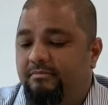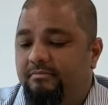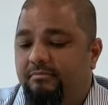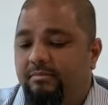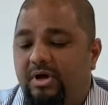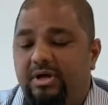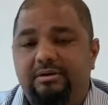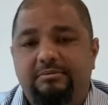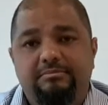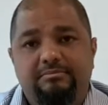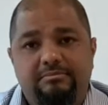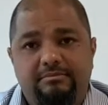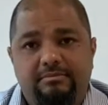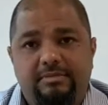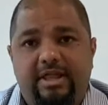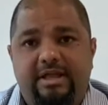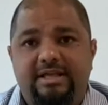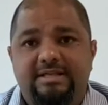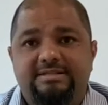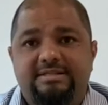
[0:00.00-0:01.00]
But
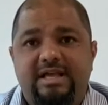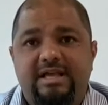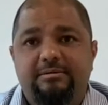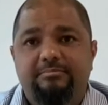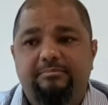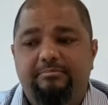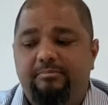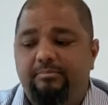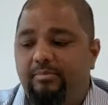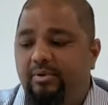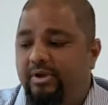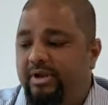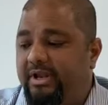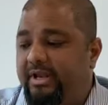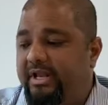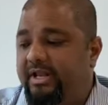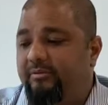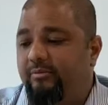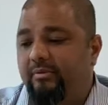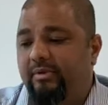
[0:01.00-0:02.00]
like I said, put
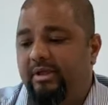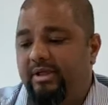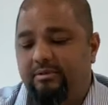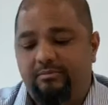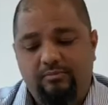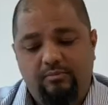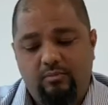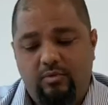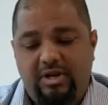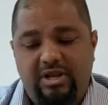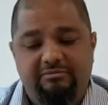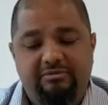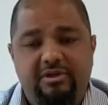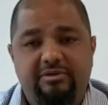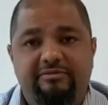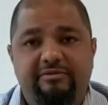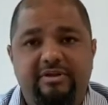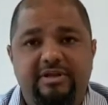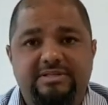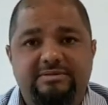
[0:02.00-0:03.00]
in it whatever you
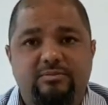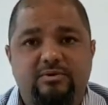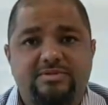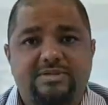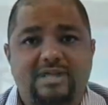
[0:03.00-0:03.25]
feel is most